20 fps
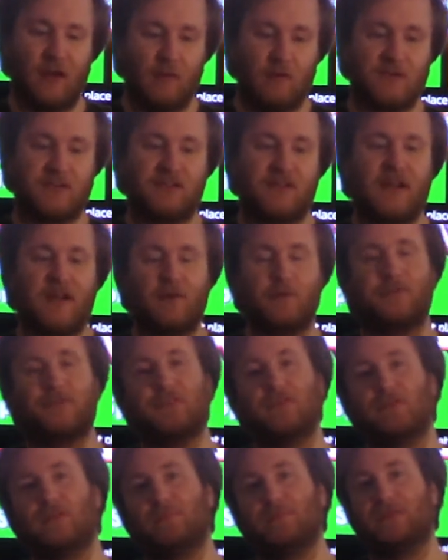which allows
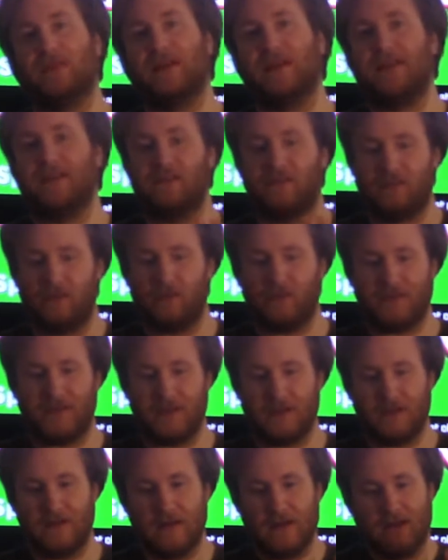you to play
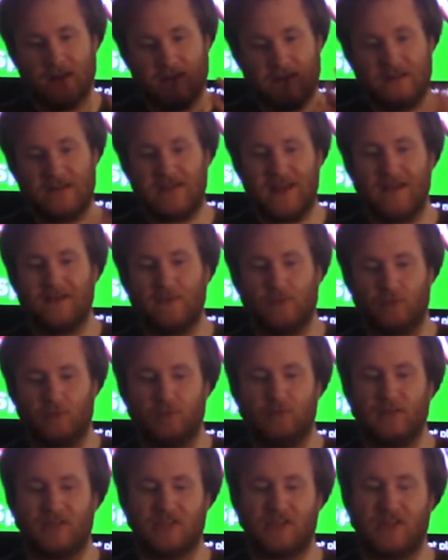certain Nintendo
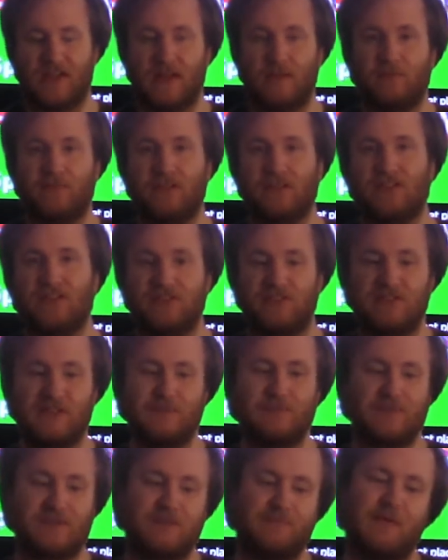Switch games such as
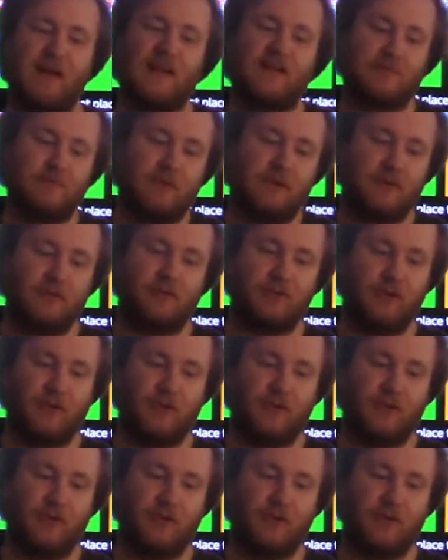Super Smash Bros.